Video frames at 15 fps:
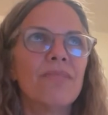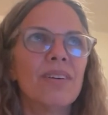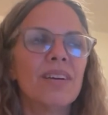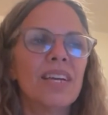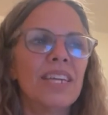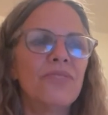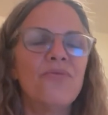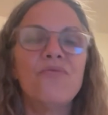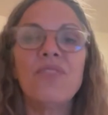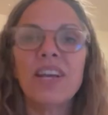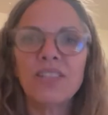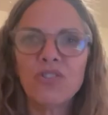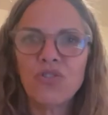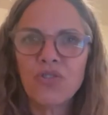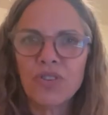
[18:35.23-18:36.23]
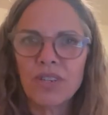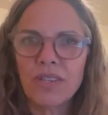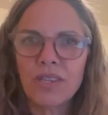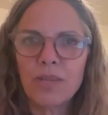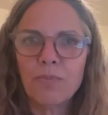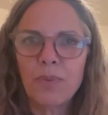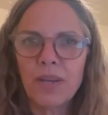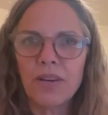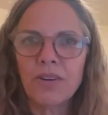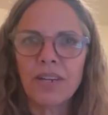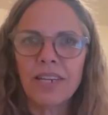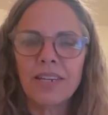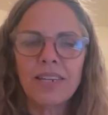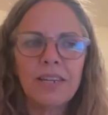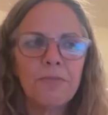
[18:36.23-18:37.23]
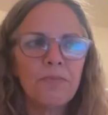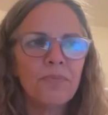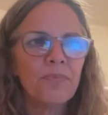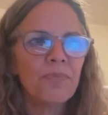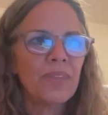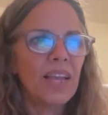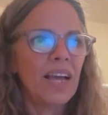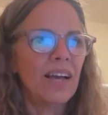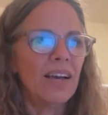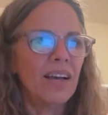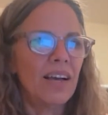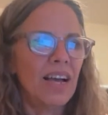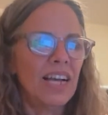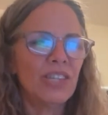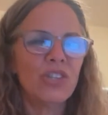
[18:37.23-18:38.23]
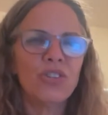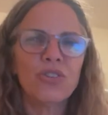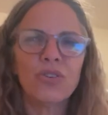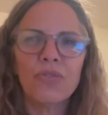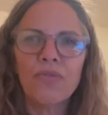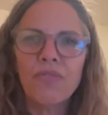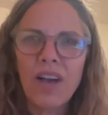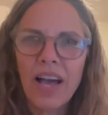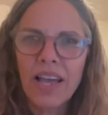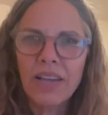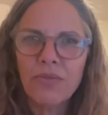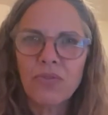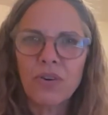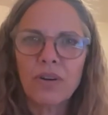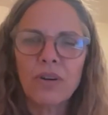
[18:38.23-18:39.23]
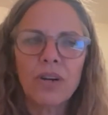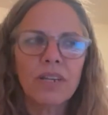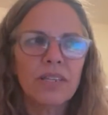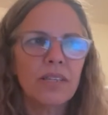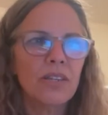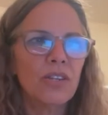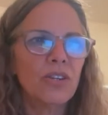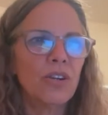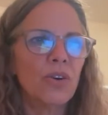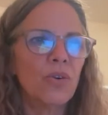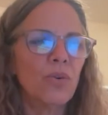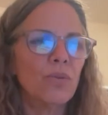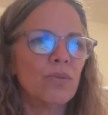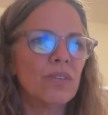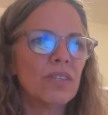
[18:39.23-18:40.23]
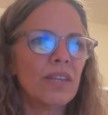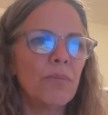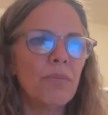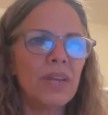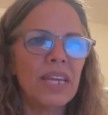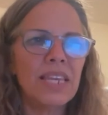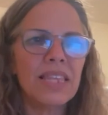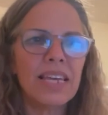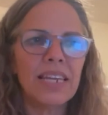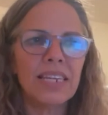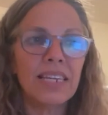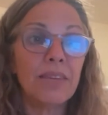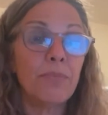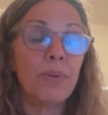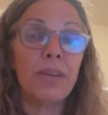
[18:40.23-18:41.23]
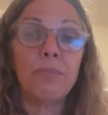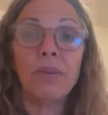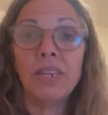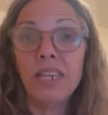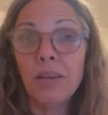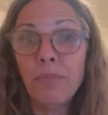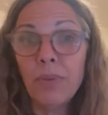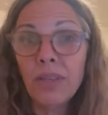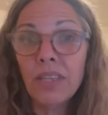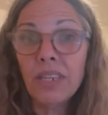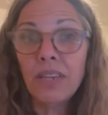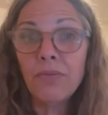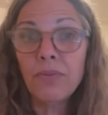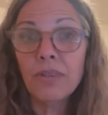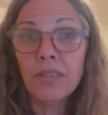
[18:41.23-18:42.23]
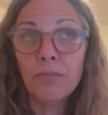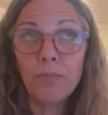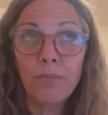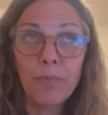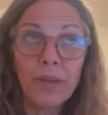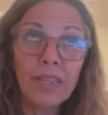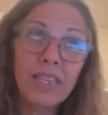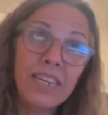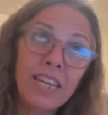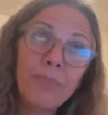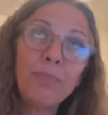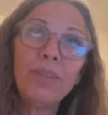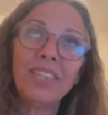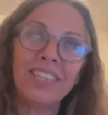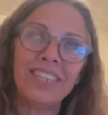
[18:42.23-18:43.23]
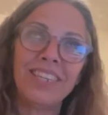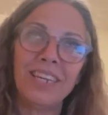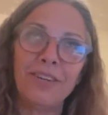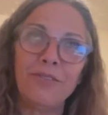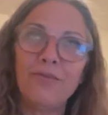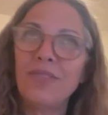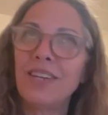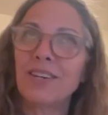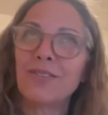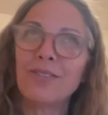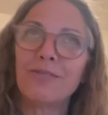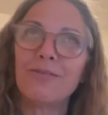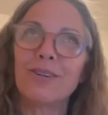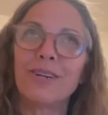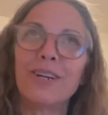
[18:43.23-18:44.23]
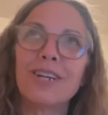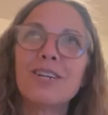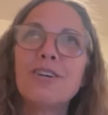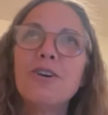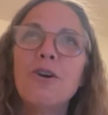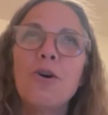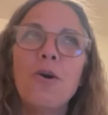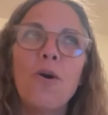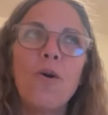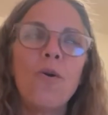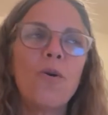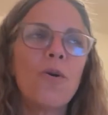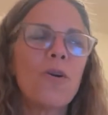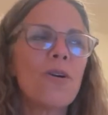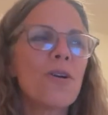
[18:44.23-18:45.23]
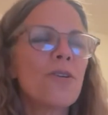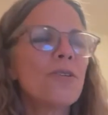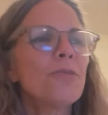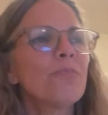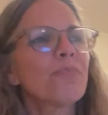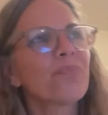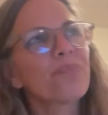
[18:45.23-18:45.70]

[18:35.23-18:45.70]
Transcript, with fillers: adventurous spirit, a survivor, you know, somebody that could be manipulative, there's a word, or,